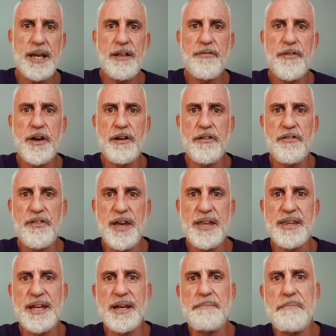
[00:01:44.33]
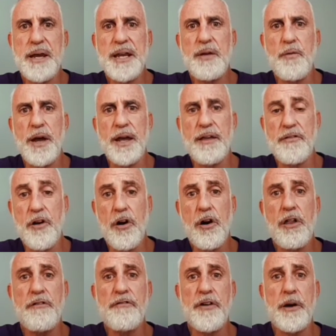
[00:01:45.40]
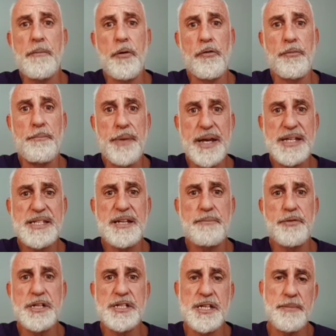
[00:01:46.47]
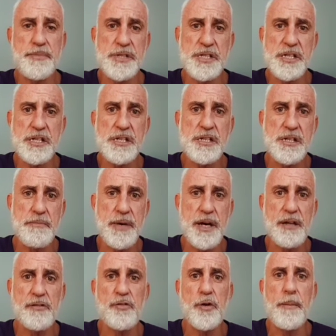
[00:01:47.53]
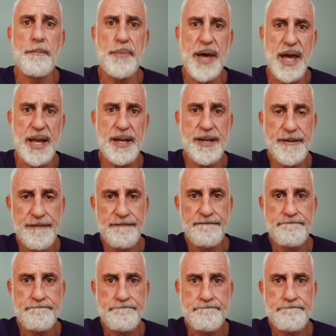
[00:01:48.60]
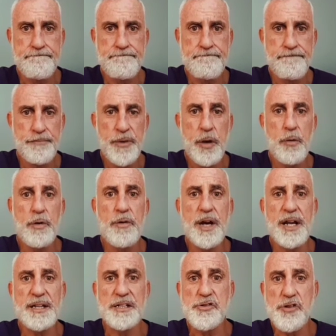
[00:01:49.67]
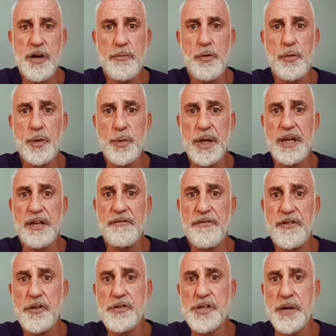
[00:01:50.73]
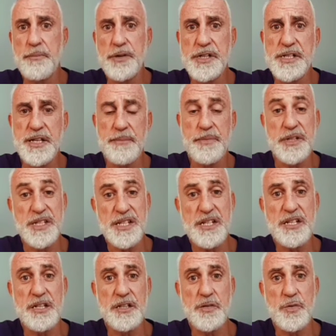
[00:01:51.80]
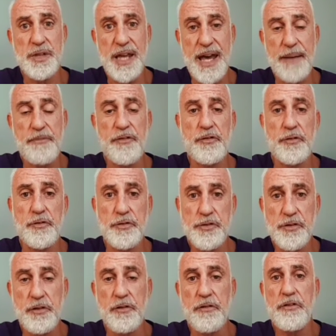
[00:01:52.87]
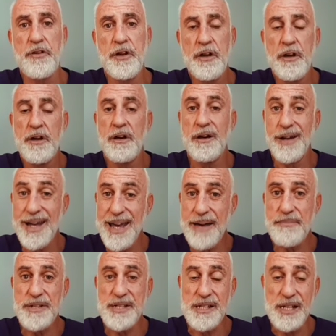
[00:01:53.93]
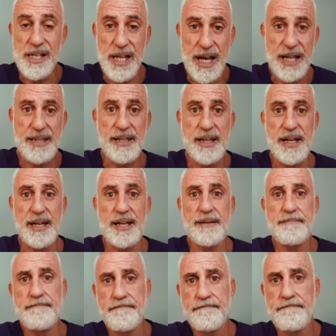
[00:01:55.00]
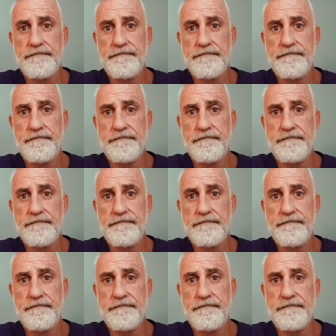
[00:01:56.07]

I think it's fair to say that in many ways, all of our most basic presuppositions amount to a bet. We run into trouble when we confuse our presuppositions with absolute truth, and that happens a lot today.